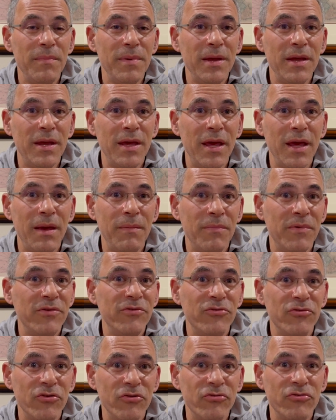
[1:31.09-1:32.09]
became a
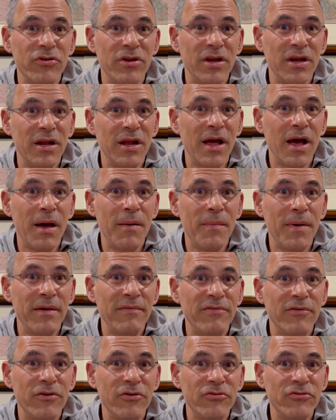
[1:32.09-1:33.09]
surgeon and got my
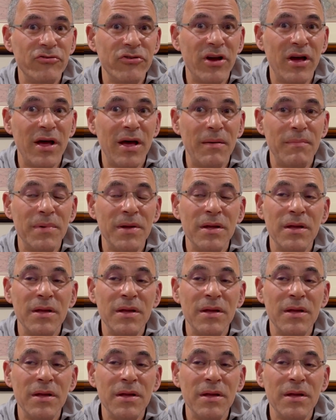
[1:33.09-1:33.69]
first job.